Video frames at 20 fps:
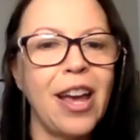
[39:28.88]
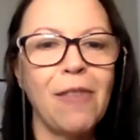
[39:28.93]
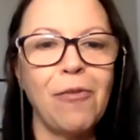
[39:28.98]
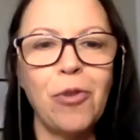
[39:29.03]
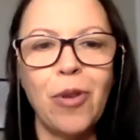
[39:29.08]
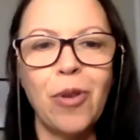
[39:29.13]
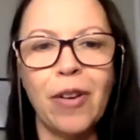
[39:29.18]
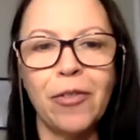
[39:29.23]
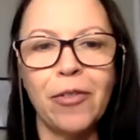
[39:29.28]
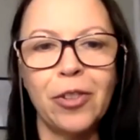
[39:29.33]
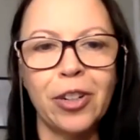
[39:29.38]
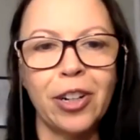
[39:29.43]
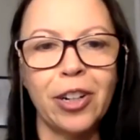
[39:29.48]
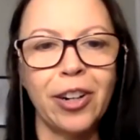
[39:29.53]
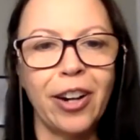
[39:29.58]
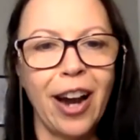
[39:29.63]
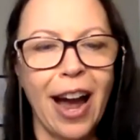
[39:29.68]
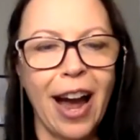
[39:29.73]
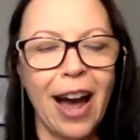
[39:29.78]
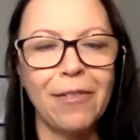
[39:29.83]
if you
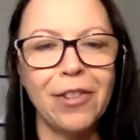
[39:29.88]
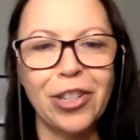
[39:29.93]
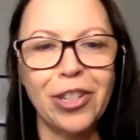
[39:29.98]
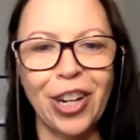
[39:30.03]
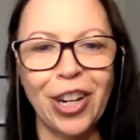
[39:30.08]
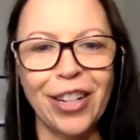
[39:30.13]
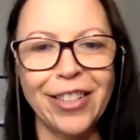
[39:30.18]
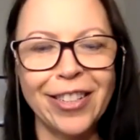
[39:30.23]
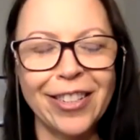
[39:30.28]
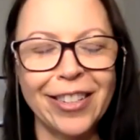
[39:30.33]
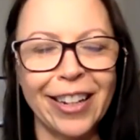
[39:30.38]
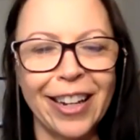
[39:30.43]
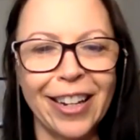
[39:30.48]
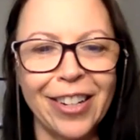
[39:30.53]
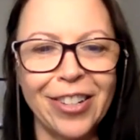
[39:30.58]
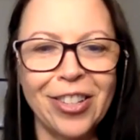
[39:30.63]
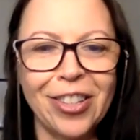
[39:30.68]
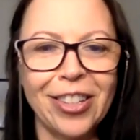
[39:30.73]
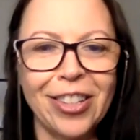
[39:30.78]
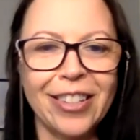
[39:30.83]
ever have a chance to
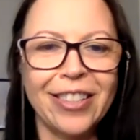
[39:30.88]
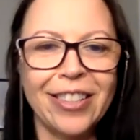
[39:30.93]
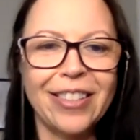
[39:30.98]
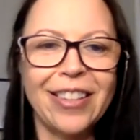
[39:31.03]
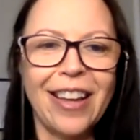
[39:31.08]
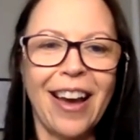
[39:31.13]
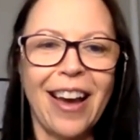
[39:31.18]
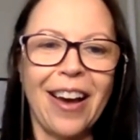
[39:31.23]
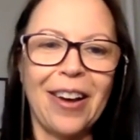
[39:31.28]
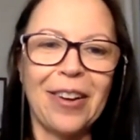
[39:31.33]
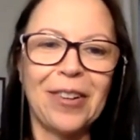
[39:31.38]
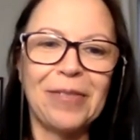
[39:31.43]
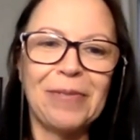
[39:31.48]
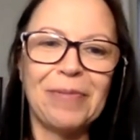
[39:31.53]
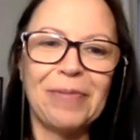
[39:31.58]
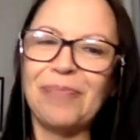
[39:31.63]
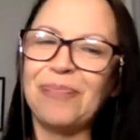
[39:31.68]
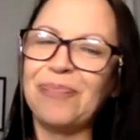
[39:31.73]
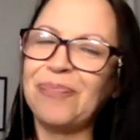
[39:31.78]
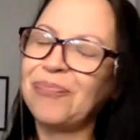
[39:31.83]
catch this,
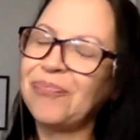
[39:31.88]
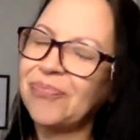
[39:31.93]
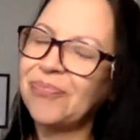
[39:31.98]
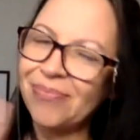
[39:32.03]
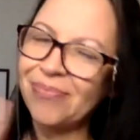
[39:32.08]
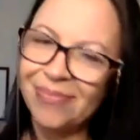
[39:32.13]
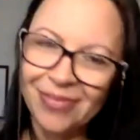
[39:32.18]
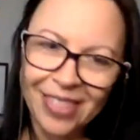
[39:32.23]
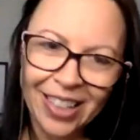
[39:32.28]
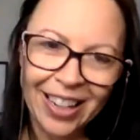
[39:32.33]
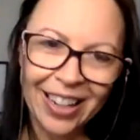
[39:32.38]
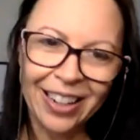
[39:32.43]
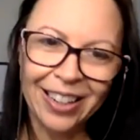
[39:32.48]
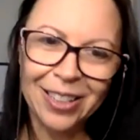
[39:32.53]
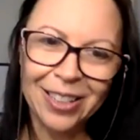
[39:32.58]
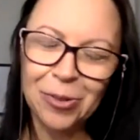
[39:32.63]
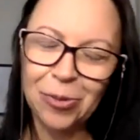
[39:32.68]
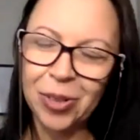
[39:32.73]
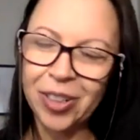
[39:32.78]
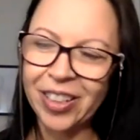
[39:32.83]
it
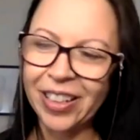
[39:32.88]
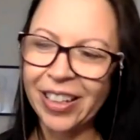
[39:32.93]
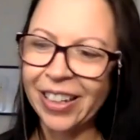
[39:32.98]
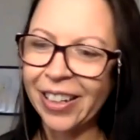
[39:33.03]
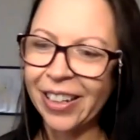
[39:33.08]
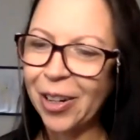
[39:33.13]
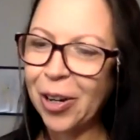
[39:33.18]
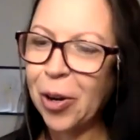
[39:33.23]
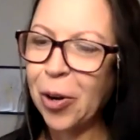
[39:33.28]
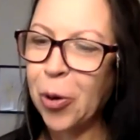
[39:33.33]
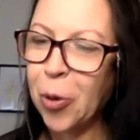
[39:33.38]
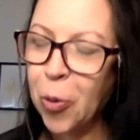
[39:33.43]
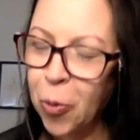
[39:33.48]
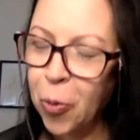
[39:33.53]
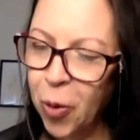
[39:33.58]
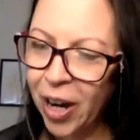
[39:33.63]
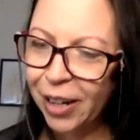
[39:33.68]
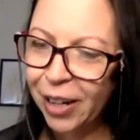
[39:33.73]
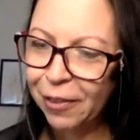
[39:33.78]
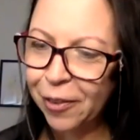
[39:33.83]
is really
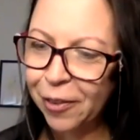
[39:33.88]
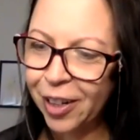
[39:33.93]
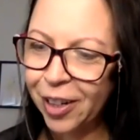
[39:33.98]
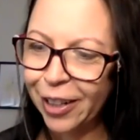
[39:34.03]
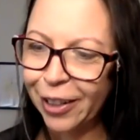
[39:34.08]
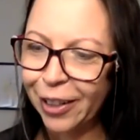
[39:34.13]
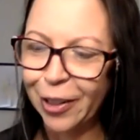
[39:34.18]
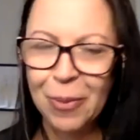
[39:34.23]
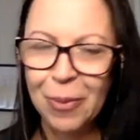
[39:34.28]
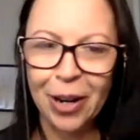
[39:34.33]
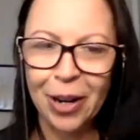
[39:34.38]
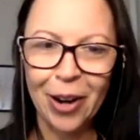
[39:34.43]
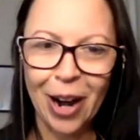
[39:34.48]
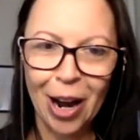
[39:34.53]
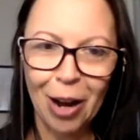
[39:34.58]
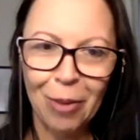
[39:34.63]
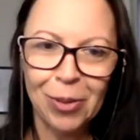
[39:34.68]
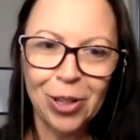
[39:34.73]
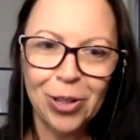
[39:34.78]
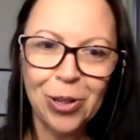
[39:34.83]
quite fun, no matter
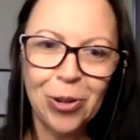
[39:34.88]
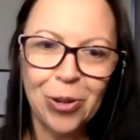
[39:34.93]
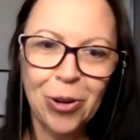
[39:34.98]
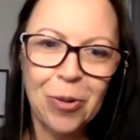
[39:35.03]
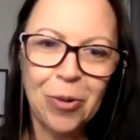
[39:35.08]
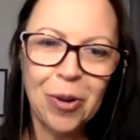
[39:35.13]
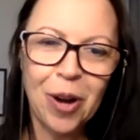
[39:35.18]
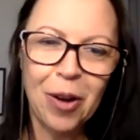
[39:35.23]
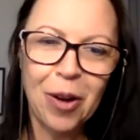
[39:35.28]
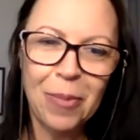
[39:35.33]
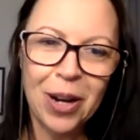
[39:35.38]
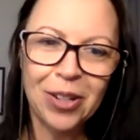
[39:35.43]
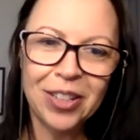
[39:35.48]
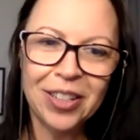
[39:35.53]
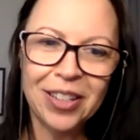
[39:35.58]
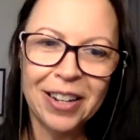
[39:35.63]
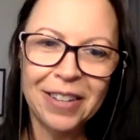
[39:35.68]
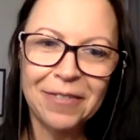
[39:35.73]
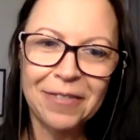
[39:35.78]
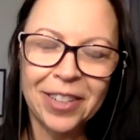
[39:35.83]
how much you know
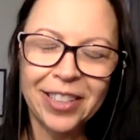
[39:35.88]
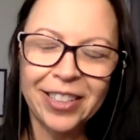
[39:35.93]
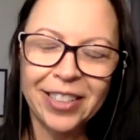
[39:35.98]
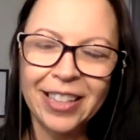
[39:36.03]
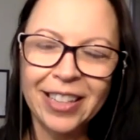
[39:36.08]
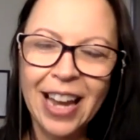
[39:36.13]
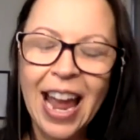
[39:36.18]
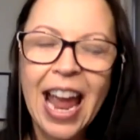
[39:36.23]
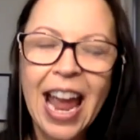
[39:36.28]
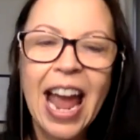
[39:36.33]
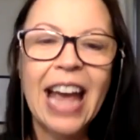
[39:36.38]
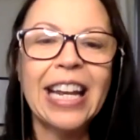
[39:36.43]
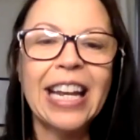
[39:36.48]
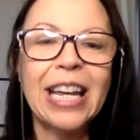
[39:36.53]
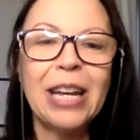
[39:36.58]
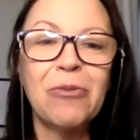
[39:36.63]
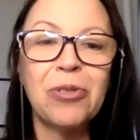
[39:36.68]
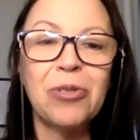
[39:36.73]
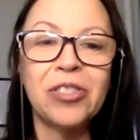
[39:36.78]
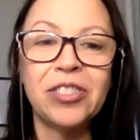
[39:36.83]
about Seinfeld. And
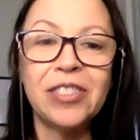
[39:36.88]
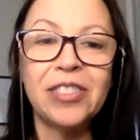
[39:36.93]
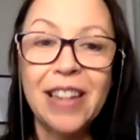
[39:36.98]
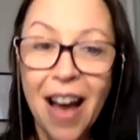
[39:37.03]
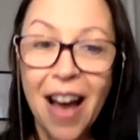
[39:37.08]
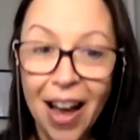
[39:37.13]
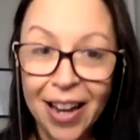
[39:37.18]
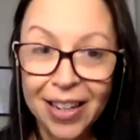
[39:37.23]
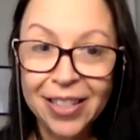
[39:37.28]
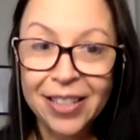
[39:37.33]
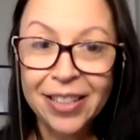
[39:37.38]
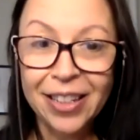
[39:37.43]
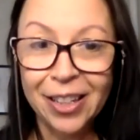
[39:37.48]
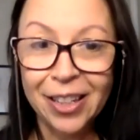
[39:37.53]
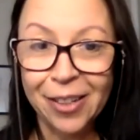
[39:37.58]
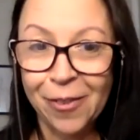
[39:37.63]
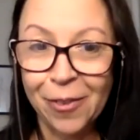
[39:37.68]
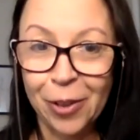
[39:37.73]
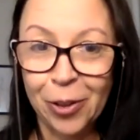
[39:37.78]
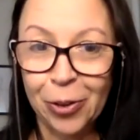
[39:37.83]
he will not
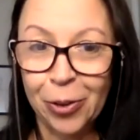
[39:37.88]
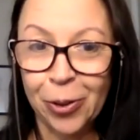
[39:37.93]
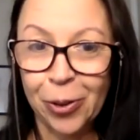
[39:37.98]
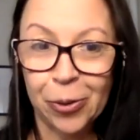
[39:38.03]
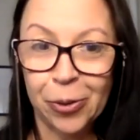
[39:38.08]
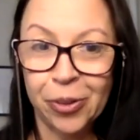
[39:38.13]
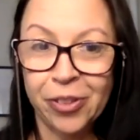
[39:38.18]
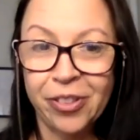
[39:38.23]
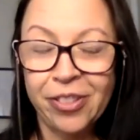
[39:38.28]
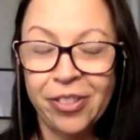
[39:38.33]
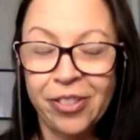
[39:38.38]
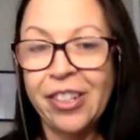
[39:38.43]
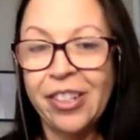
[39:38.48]
give you